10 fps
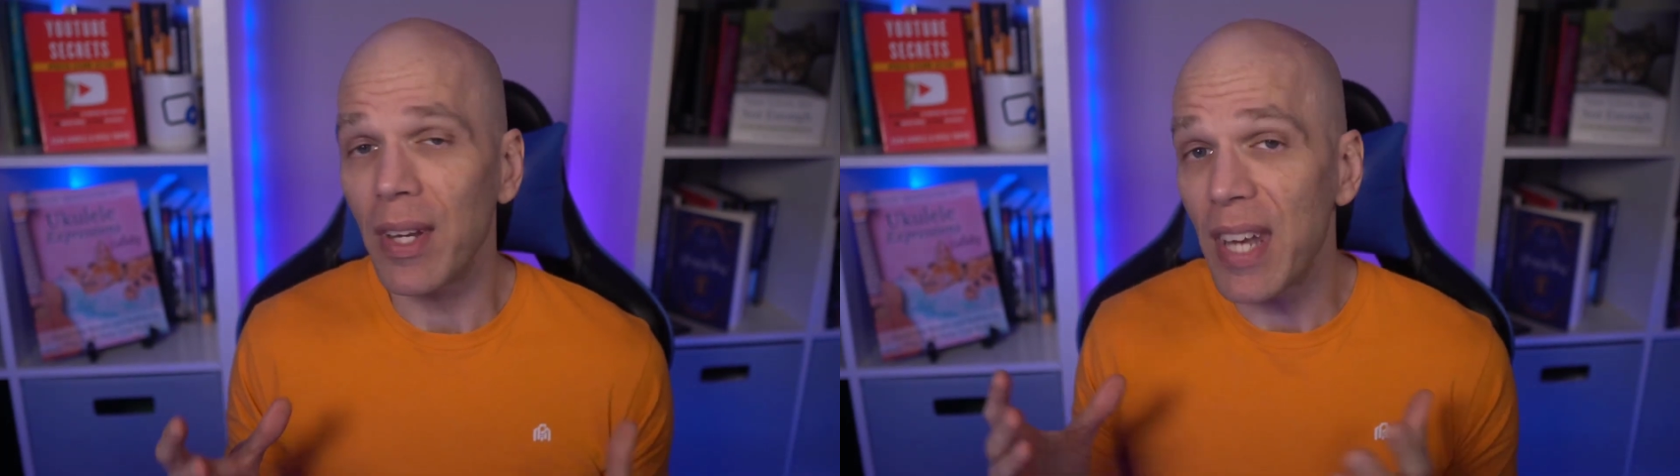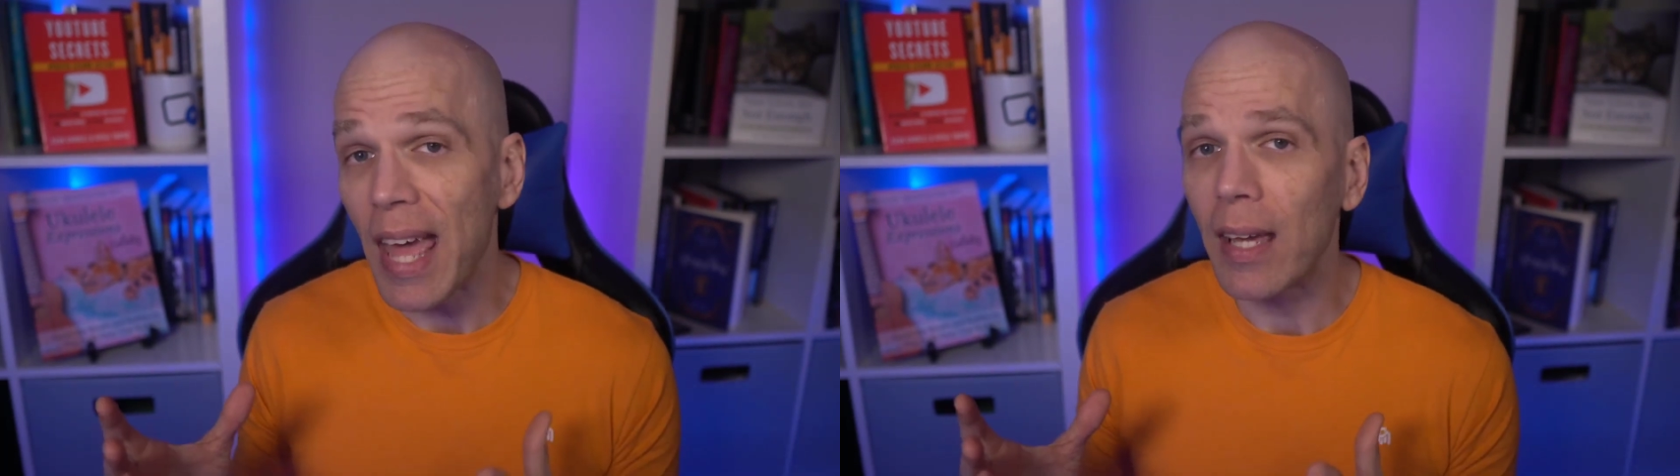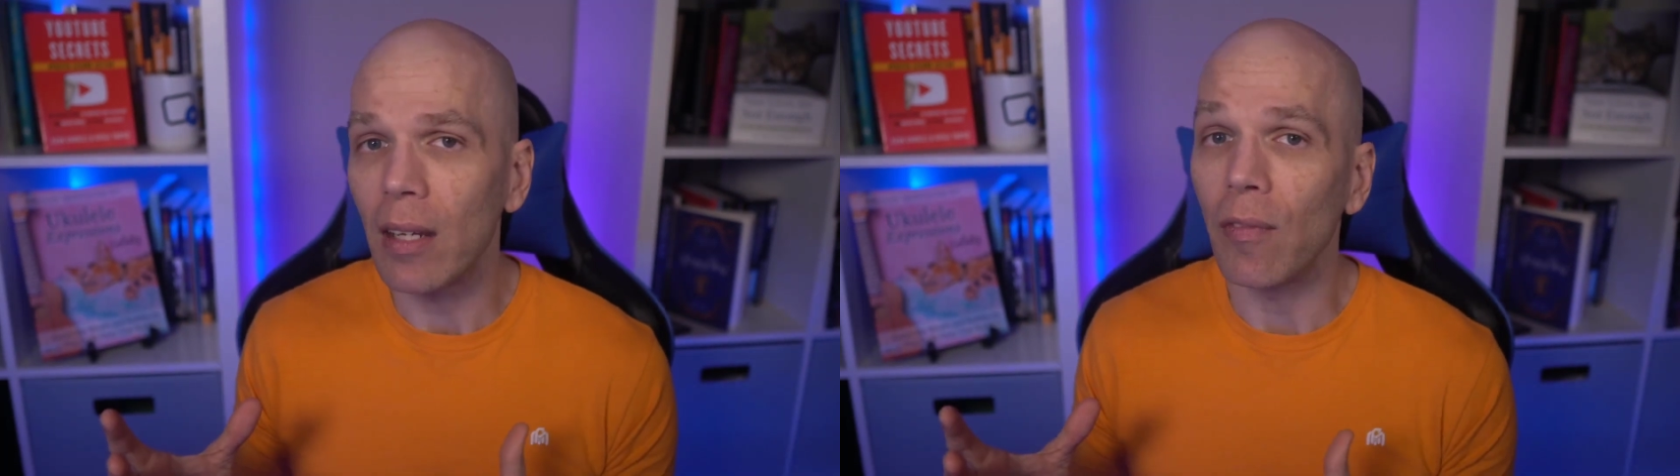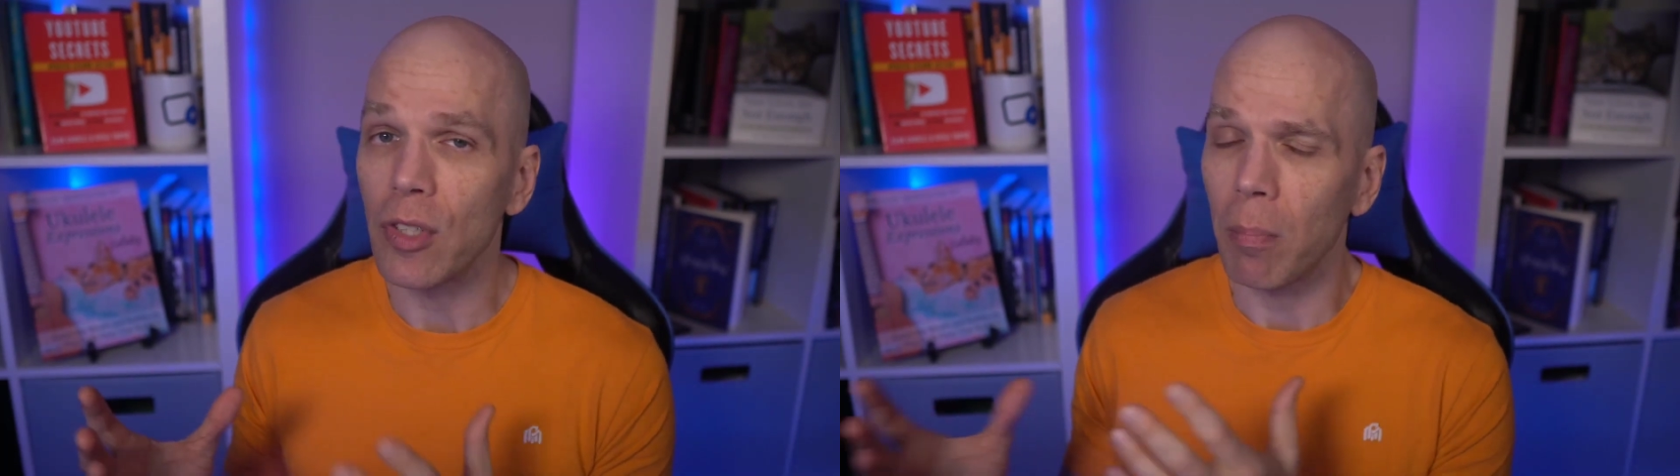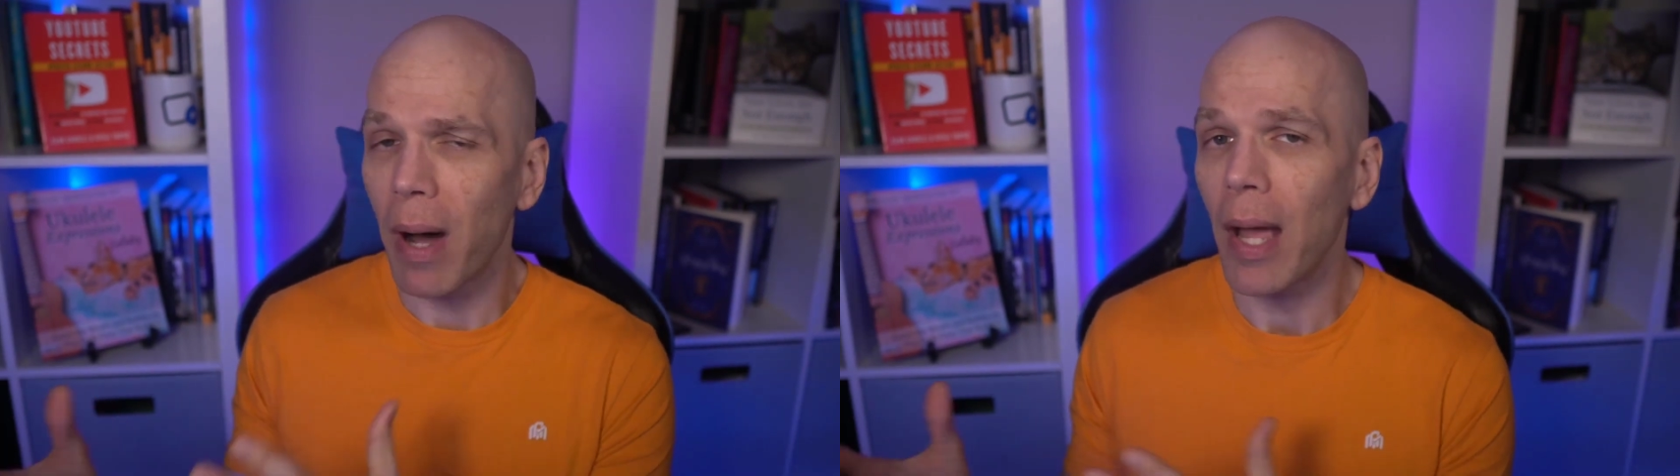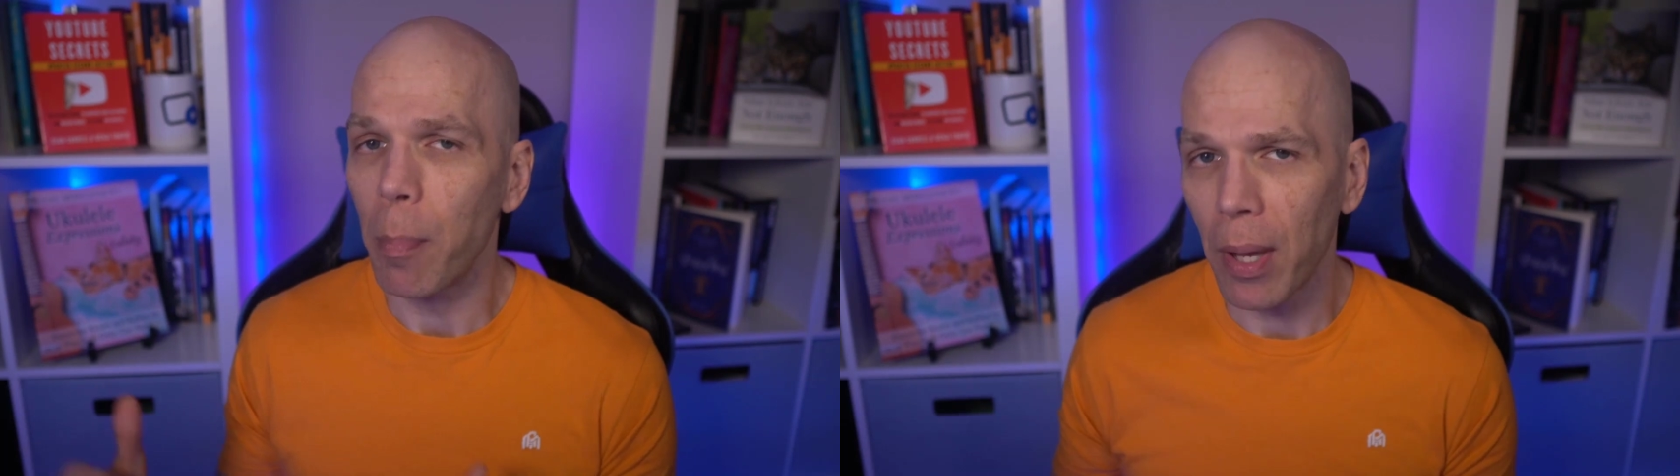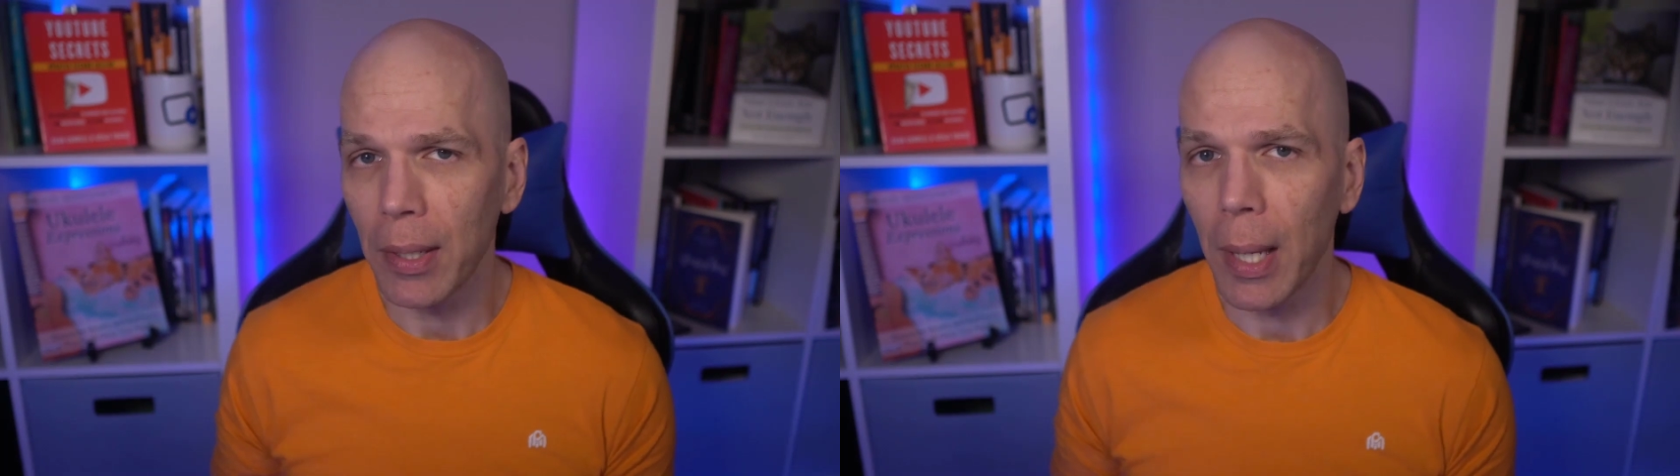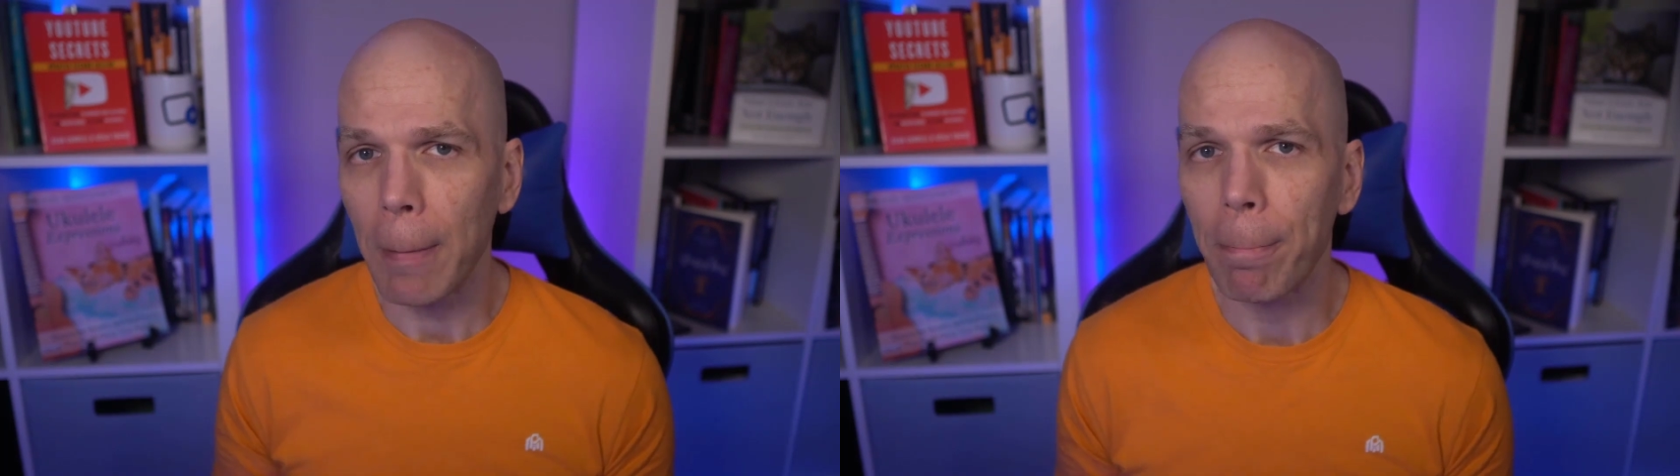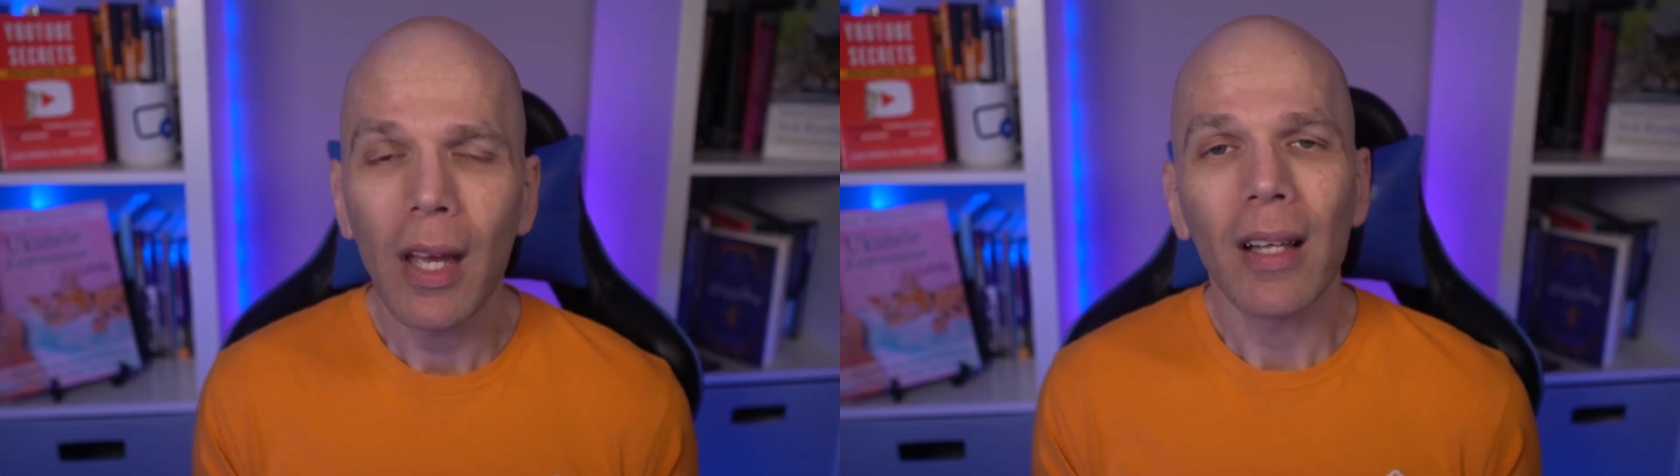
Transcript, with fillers: negatives, in my opinion.